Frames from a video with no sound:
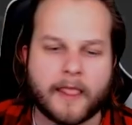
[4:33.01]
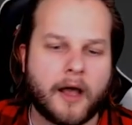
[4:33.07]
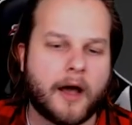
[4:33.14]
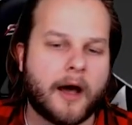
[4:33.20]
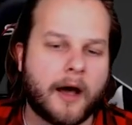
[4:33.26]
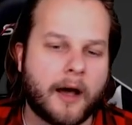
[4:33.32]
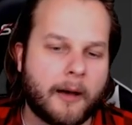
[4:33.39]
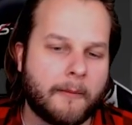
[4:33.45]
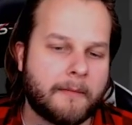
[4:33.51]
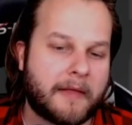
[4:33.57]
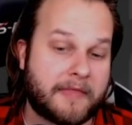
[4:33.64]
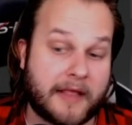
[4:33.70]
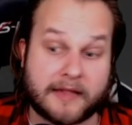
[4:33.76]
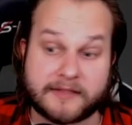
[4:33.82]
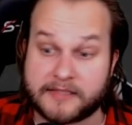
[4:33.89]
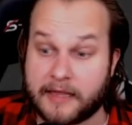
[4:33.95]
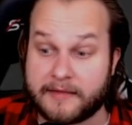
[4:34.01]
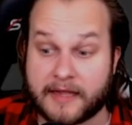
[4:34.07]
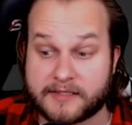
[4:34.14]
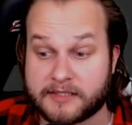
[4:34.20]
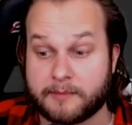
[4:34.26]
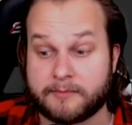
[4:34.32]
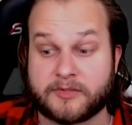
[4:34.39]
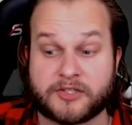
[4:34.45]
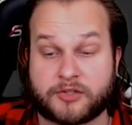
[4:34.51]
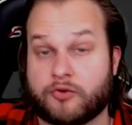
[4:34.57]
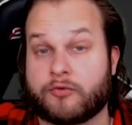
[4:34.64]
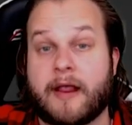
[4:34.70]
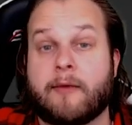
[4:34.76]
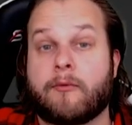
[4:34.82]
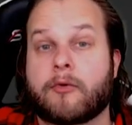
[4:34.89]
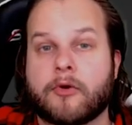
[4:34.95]
Um, I think that's that's some just
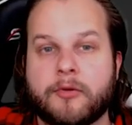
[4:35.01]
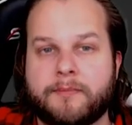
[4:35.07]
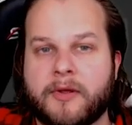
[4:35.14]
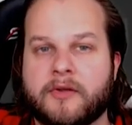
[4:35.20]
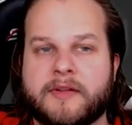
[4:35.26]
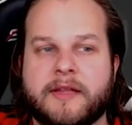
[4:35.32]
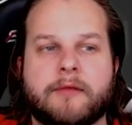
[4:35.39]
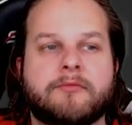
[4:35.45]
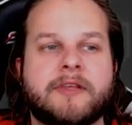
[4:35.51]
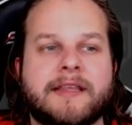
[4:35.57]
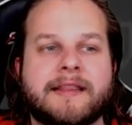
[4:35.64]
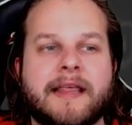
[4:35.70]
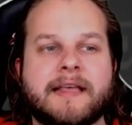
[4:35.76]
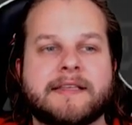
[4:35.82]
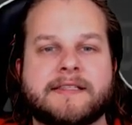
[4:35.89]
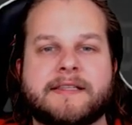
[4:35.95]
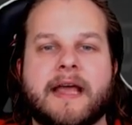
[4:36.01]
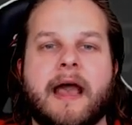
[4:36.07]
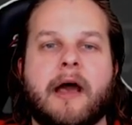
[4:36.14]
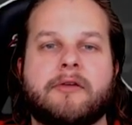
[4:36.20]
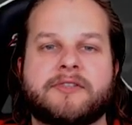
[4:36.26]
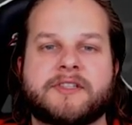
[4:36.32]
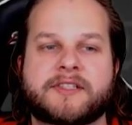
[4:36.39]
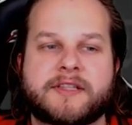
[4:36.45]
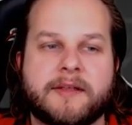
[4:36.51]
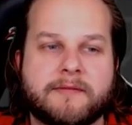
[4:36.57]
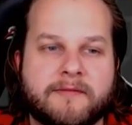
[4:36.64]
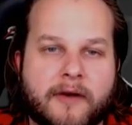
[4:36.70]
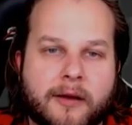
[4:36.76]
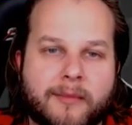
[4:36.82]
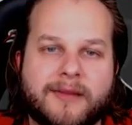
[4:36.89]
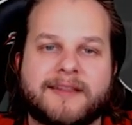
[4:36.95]
great world building. It really lays down just the
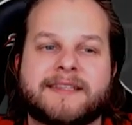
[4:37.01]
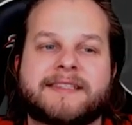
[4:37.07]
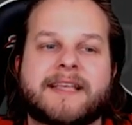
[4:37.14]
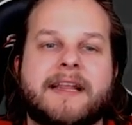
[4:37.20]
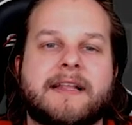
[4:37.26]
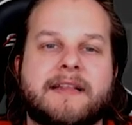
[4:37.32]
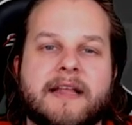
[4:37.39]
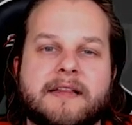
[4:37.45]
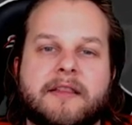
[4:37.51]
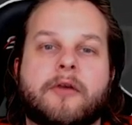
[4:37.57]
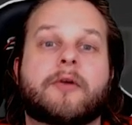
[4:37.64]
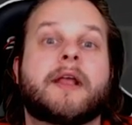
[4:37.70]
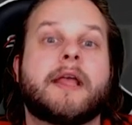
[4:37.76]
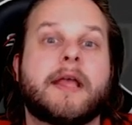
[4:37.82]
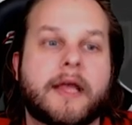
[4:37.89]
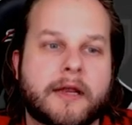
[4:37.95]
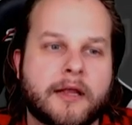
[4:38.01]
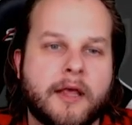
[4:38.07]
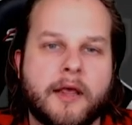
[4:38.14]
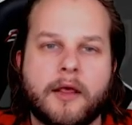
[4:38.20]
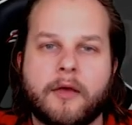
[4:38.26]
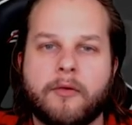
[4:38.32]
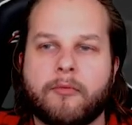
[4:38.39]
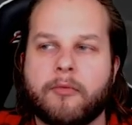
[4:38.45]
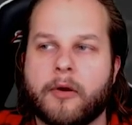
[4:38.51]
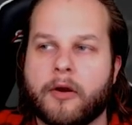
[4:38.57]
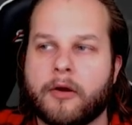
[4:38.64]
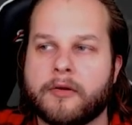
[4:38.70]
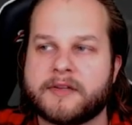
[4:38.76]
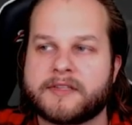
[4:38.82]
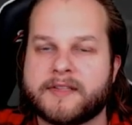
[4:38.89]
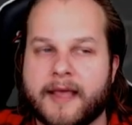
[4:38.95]
environment, the setting that they're in,
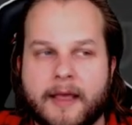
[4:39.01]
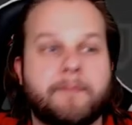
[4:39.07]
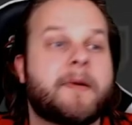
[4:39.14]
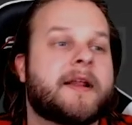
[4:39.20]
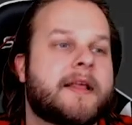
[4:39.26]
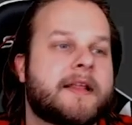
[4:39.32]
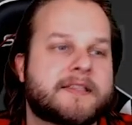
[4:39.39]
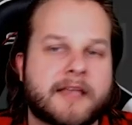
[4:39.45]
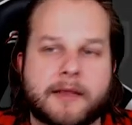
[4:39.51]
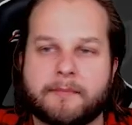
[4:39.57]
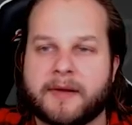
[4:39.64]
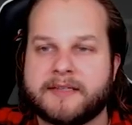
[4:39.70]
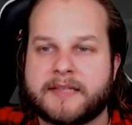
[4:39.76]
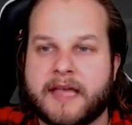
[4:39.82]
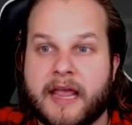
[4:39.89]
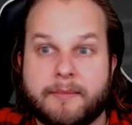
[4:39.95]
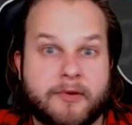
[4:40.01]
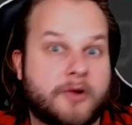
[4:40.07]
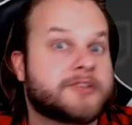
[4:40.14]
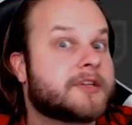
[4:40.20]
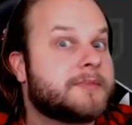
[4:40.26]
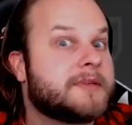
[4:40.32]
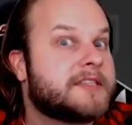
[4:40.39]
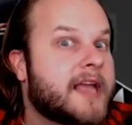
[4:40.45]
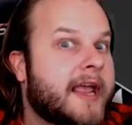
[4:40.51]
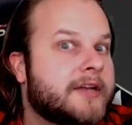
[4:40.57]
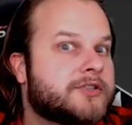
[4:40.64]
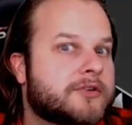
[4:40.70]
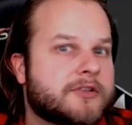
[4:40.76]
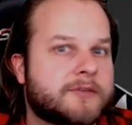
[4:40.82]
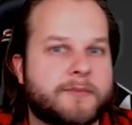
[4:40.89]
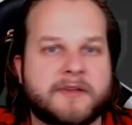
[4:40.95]
where it's like, but it's like mundane, but also could be
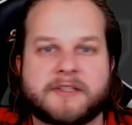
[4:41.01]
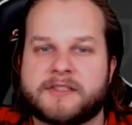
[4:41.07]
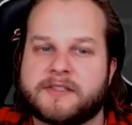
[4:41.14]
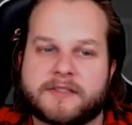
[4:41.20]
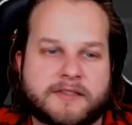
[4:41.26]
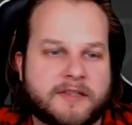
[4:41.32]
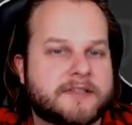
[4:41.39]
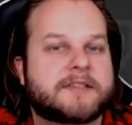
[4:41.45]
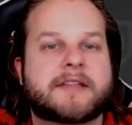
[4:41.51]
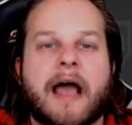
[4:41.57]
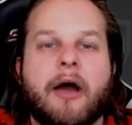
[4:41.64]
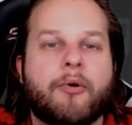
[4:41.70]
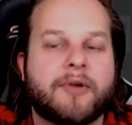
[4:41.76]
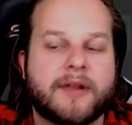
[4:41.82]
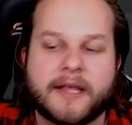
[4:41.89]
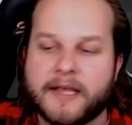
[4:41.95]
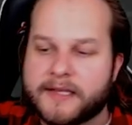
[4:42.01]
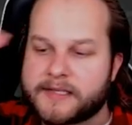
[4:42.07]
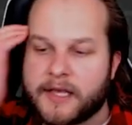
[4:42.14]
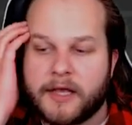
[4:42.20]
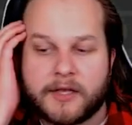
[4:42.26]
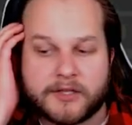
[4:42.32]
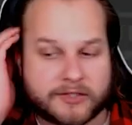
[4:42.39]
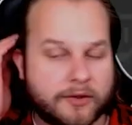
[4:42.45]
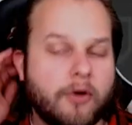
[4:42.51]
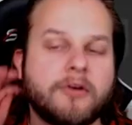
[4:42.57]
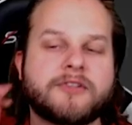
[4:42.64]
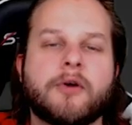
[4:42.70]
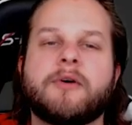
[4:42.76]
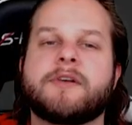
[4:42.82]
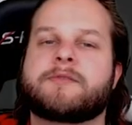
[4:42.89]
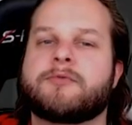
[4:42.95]
dangerous. But this is just this is how it is. So
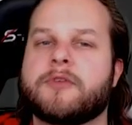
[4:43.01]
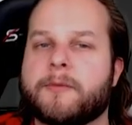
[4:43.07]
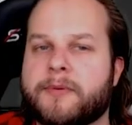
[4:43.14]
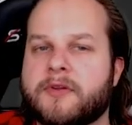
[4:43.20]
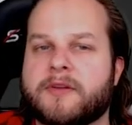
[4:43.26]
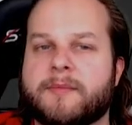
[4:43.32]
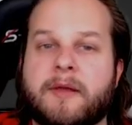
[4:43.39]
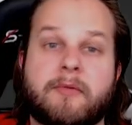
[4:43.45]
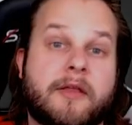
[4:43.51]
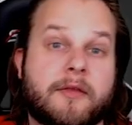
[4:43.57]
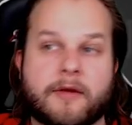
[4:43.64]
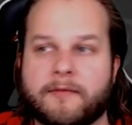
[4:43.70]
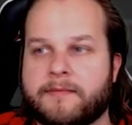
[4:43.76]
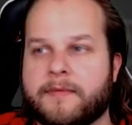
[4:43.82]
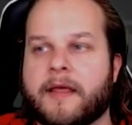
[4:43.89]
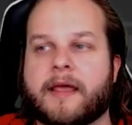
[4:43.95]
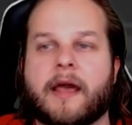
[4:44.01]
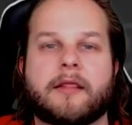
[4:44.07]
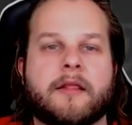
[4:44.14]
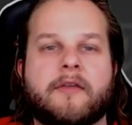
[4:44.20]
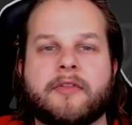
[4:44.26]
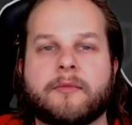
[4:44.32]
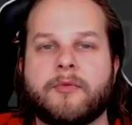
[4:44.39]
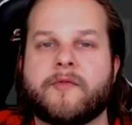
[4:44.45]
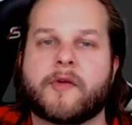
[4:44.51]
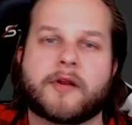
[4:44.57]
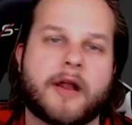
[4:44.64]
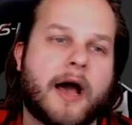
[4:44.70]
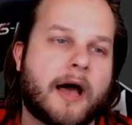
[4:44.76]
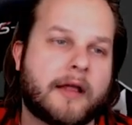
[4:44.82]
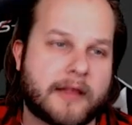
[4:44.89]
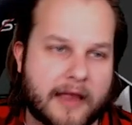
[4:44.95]
those always really appeal to me, whether like I love the movie or
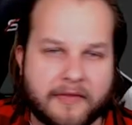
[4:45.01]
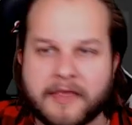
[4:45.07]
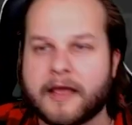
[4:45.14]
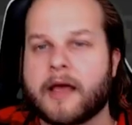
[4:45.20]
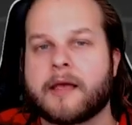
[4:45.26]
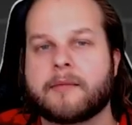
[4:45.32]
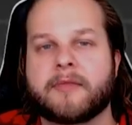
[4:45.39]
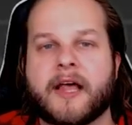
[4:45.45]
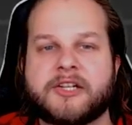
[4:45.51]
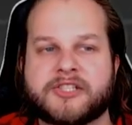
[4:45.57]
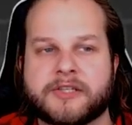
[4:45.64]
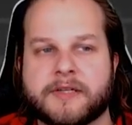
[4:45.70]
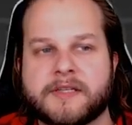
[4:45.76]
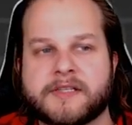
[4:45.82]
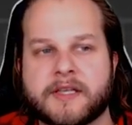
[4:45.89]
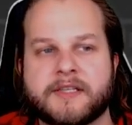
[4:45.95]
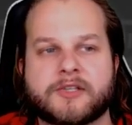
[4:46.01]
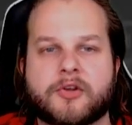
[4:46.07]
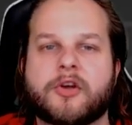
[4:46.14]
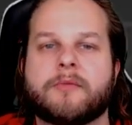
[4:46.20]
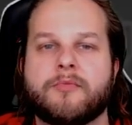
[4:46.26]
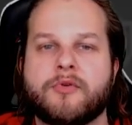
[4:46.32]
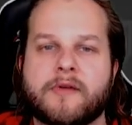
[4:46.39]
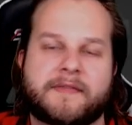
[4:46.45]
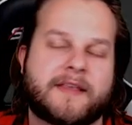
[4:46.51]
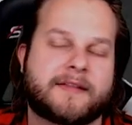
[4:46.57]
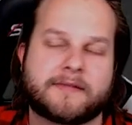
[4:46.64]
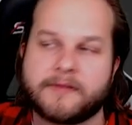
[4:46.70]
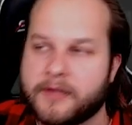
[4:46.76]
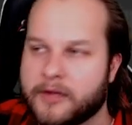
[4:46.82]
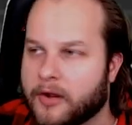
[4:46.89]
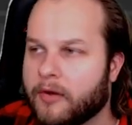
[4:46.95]
not. Like I think I Am Legend is, is a good movie. I think
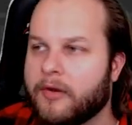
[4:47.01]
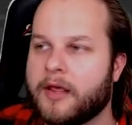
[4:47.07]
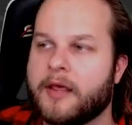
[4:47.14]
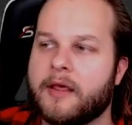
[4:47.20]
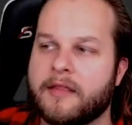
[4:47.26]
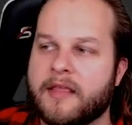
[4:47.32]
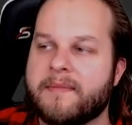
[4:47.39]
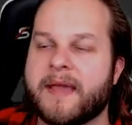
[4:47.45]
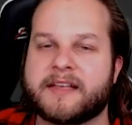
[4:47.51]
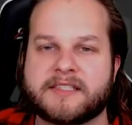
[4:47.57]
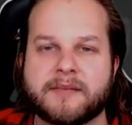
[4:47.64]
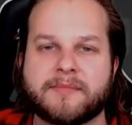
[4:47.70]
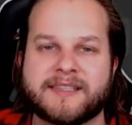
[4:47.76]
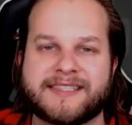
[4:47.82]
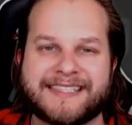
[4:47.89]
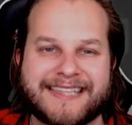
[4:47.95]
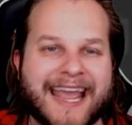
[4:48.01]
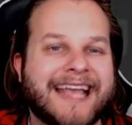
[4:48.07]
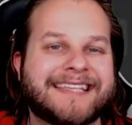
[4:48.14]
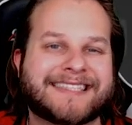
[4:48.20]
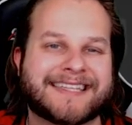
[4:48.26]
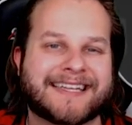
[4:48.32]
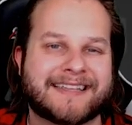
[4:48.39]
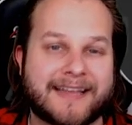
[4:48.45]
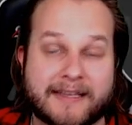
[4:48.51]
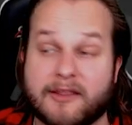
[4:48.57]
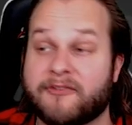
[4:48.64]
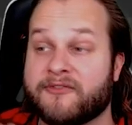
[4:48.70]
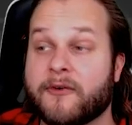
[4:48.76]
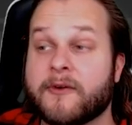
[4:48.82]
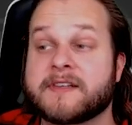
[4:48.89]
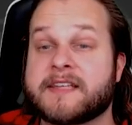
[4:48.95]
you know they make some mistakes in it. Like the
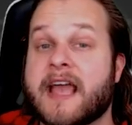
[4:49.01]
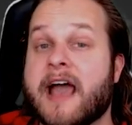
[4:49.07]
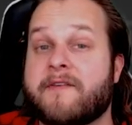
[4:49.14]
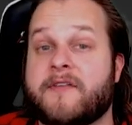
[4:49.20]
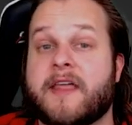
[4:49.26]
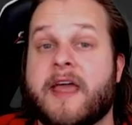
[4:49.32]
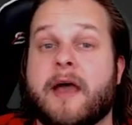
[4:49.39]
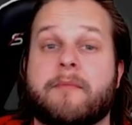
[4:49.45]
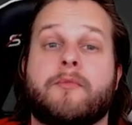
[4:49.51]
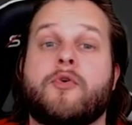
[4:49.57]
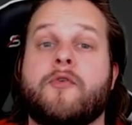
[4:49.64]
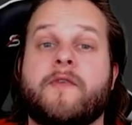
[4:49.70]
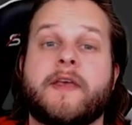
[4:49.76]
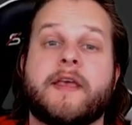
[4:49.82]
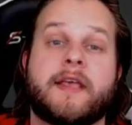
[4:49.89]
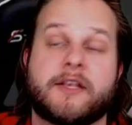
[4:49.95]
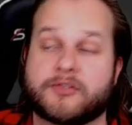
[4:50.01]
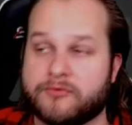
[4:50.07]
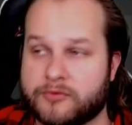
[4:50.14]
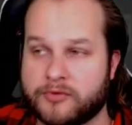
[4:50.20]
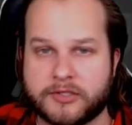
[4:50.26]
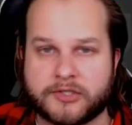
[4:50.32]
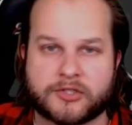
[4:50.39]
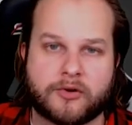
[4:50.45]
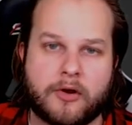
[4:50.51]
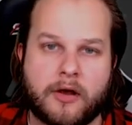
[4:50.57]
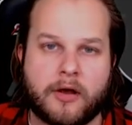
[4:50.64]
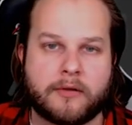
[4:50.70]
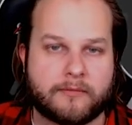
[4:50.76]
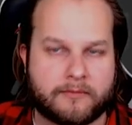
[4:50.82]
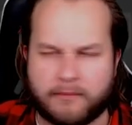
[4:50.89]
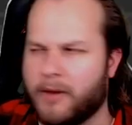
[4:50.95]
first half of that movie is really
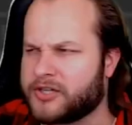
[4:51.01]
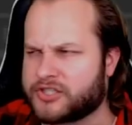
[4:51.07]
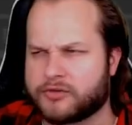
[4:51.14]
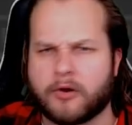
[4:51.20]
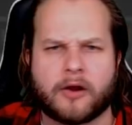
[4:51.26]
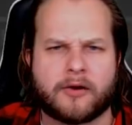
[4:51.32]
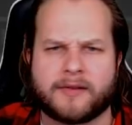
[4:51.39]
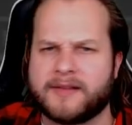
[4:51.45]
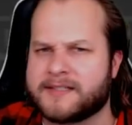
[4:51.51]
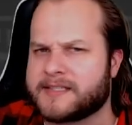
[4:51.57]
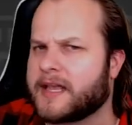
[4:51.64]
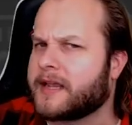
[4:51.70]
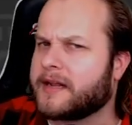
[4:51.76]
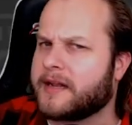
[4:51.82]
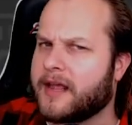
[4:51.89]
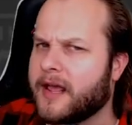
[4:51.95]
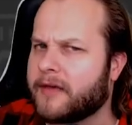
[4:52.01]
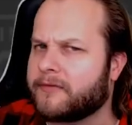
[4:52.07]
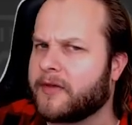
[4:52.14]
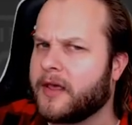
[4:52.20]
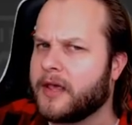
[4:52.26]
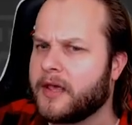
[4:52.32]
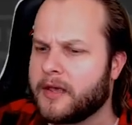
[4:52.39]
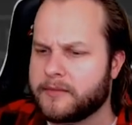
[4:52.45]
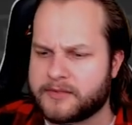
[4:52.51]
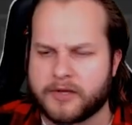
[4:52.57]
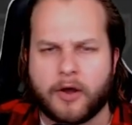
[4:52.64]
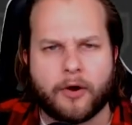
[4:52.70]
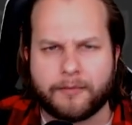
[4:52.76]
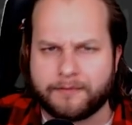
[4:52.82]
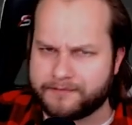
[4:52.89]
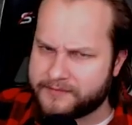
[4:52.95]
strong, much stronger than the second half.
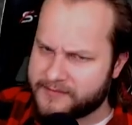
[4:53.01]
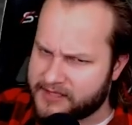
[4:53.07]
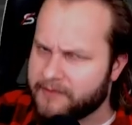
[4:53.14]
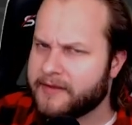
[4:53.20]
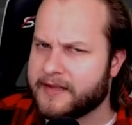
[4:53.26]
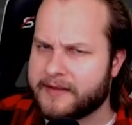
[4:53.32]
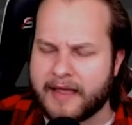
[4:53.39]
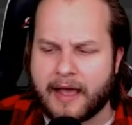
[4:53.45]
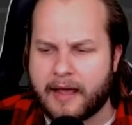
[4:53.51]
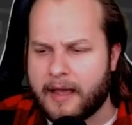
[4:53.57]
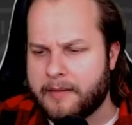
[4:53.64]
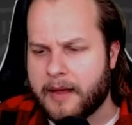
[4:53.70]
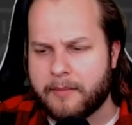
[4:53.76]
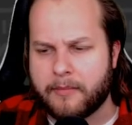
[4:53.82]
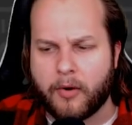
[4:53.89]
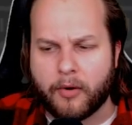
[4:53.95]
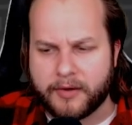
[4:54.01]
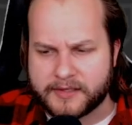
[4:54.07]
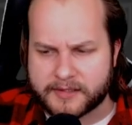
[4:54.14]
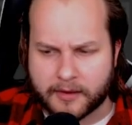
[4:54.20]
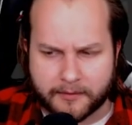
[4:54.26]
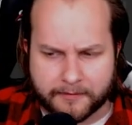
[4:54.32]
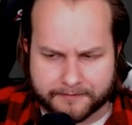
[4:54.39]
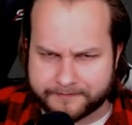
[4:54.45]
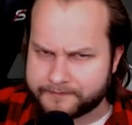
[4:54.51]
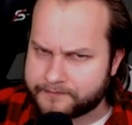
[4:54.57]
So stuff like that, I, I'm always um